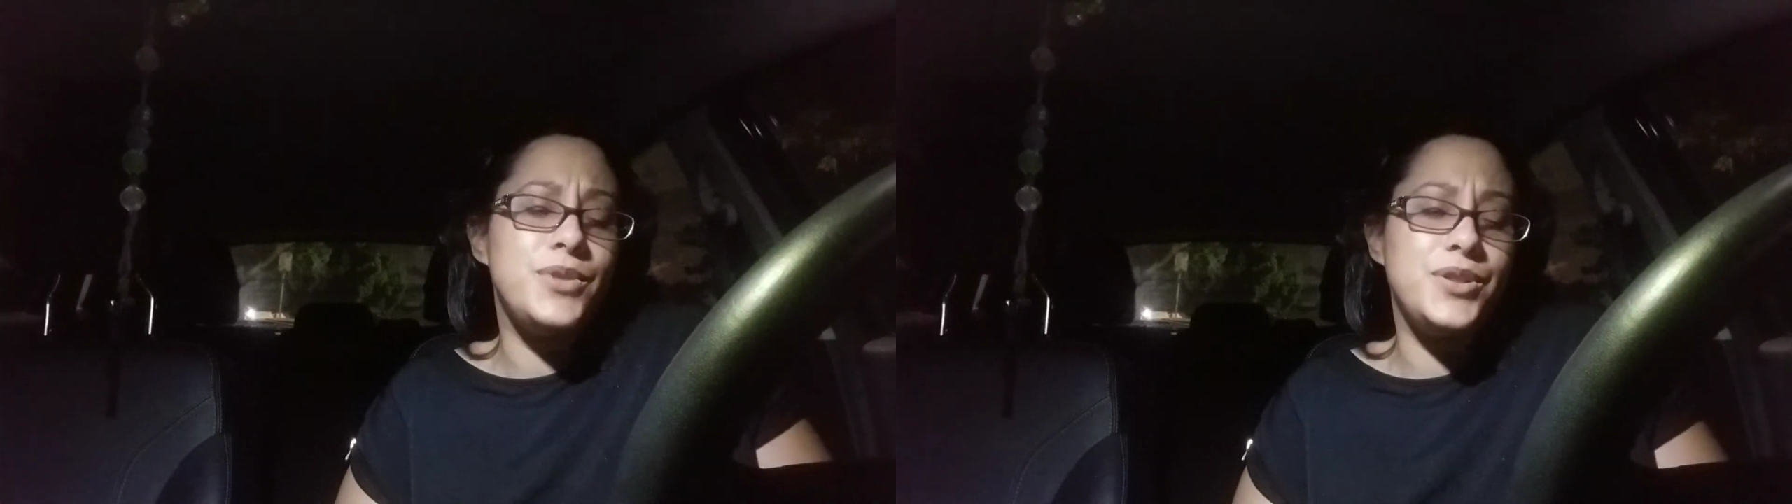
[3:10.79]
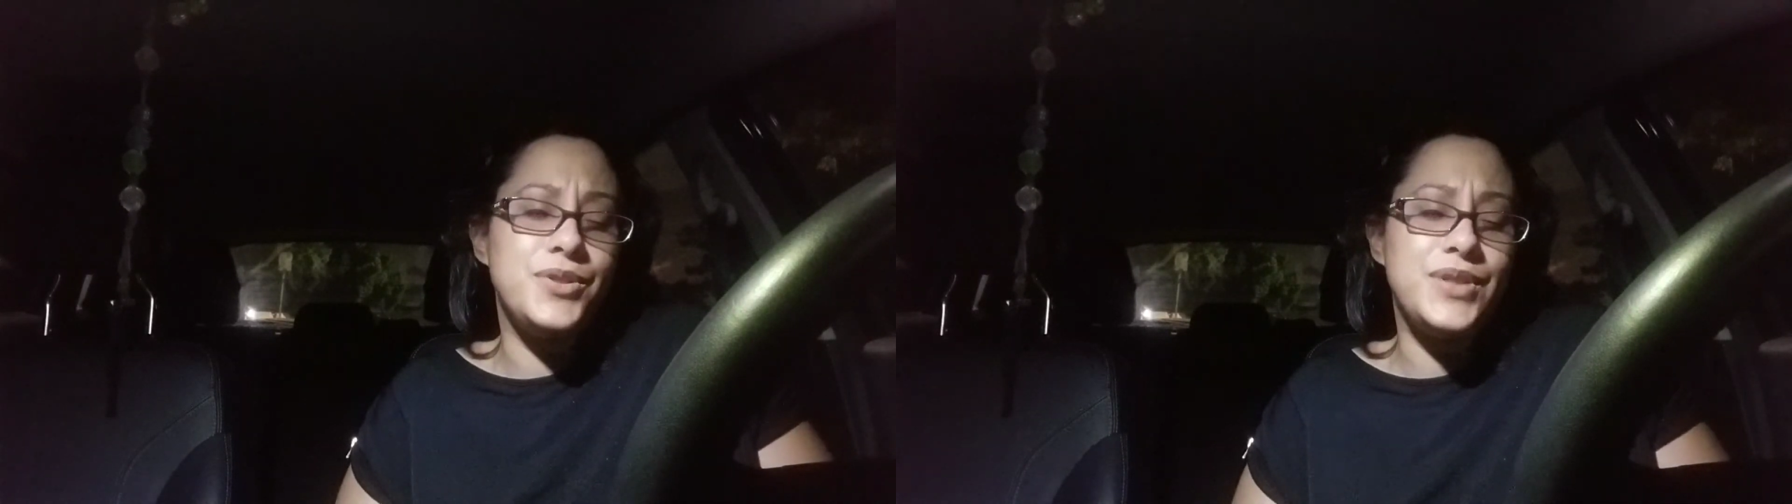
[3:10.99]

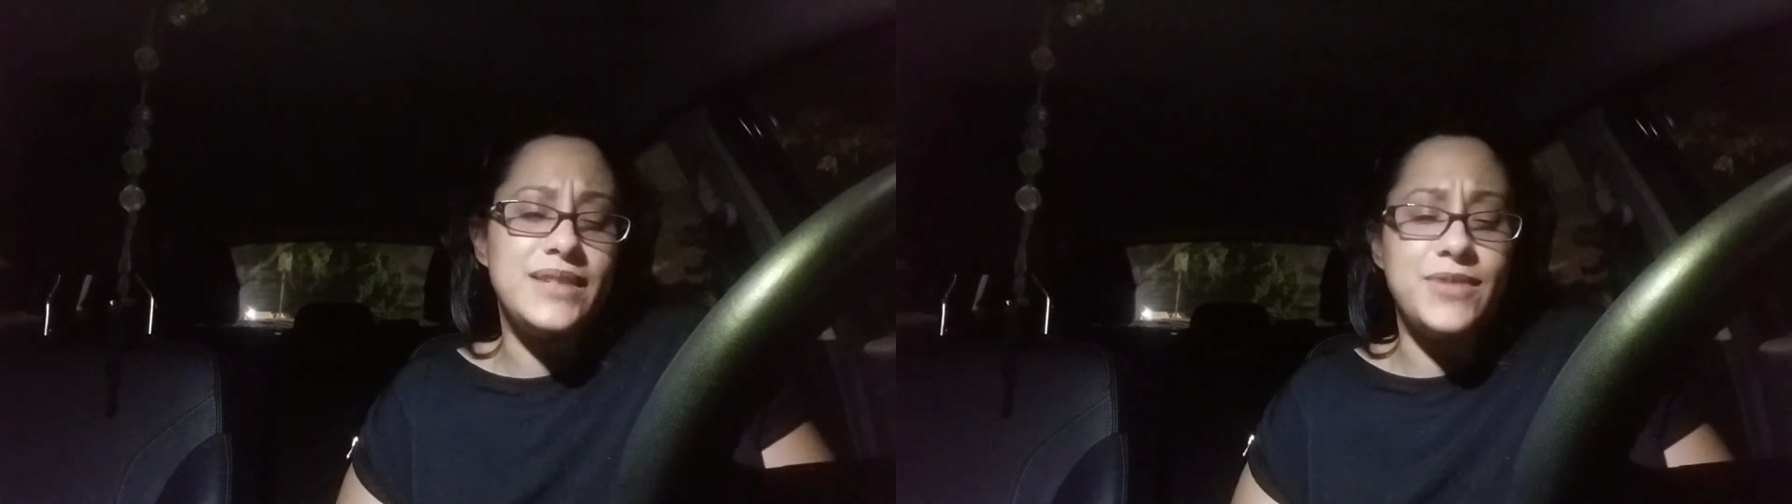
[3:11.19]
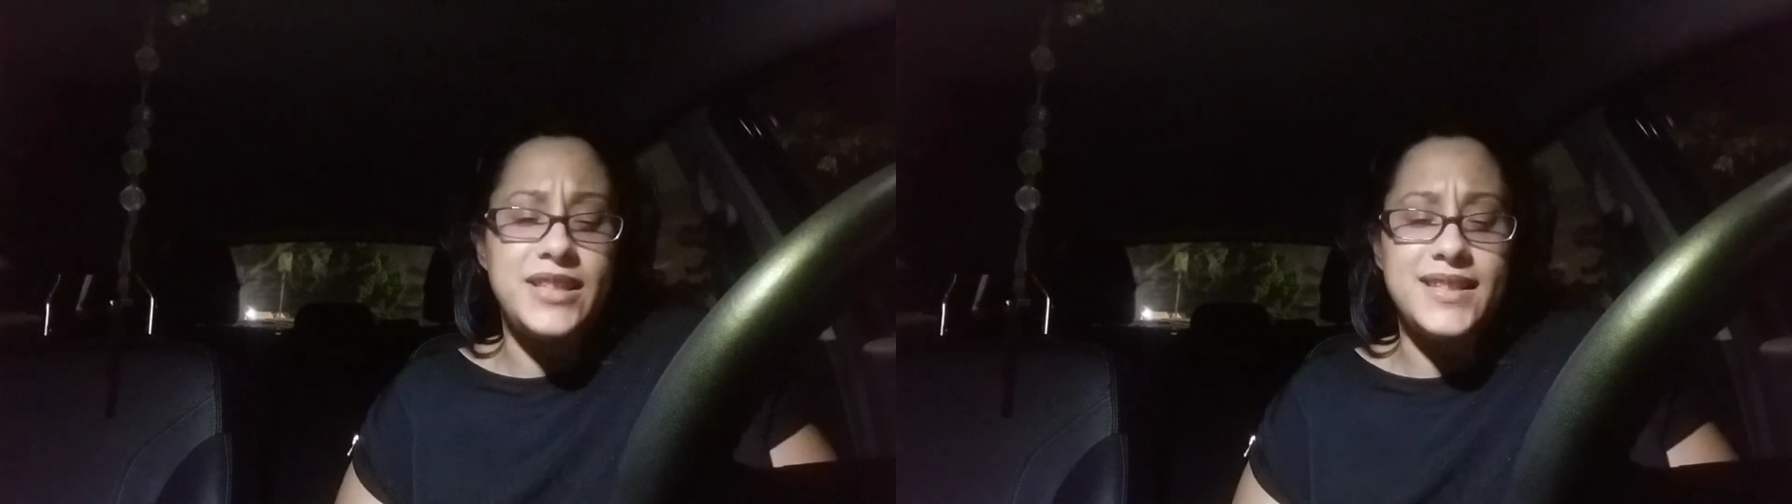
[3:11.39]
moon
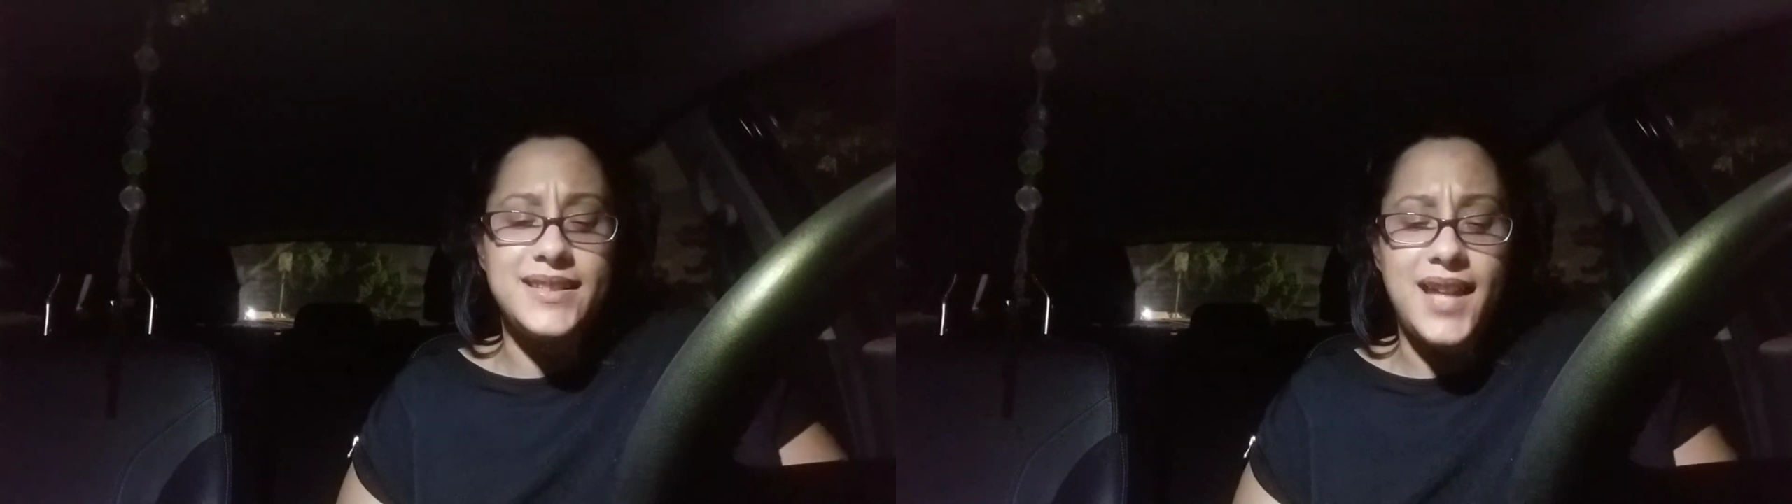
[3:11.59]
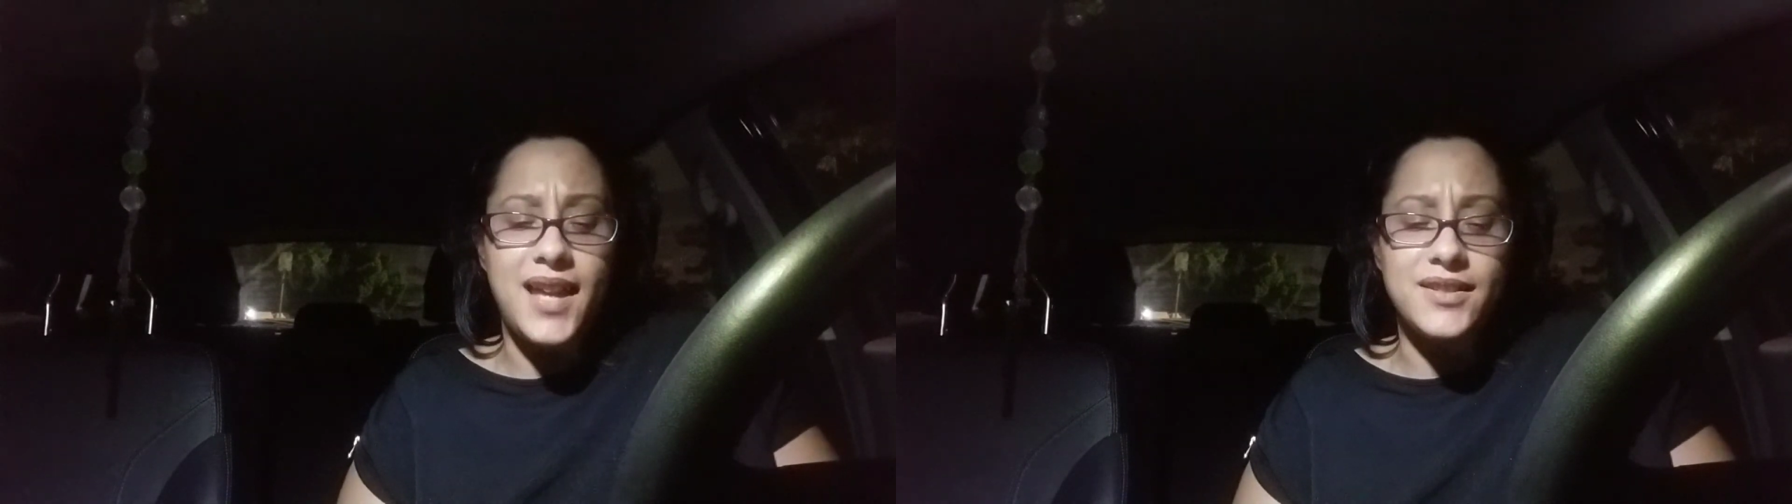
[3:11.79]
with
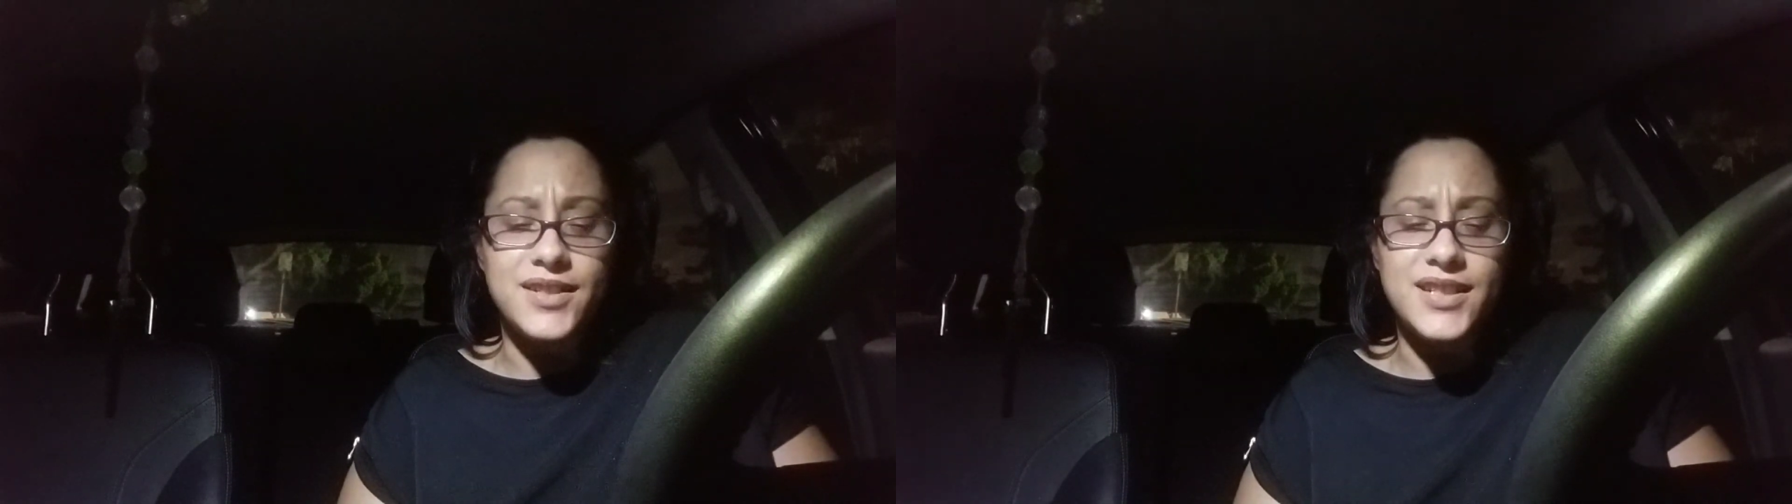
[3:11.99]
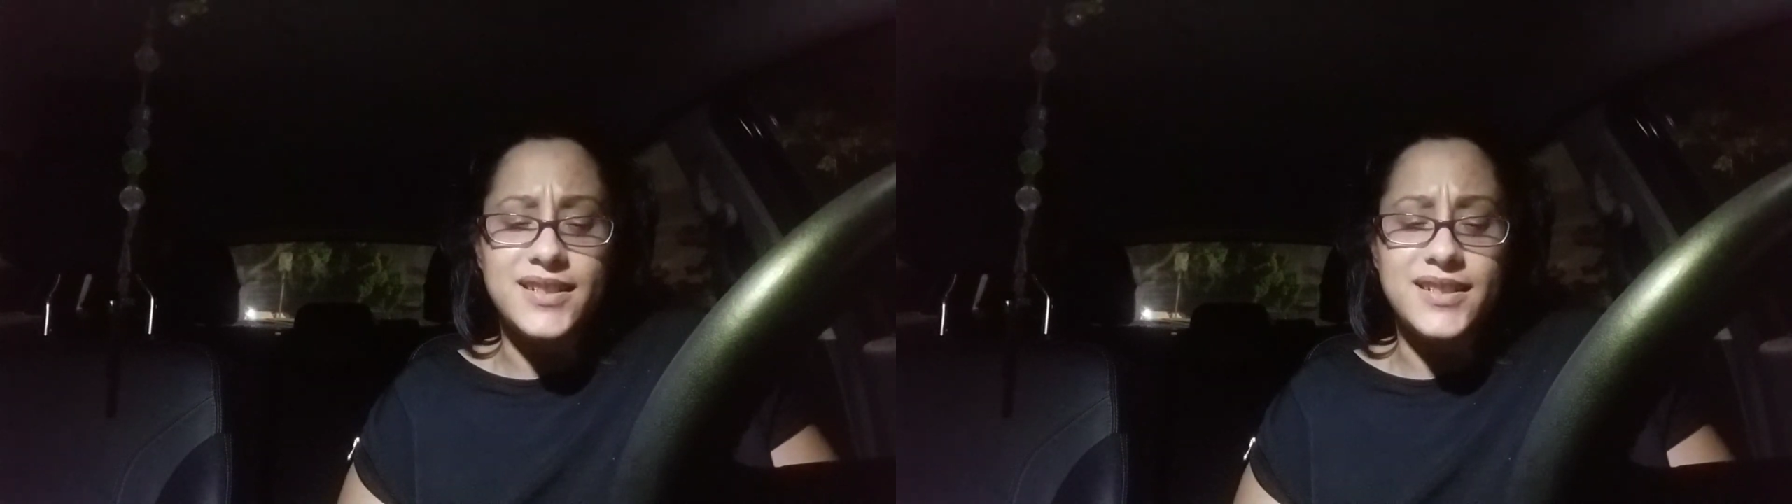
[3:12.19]
this energy,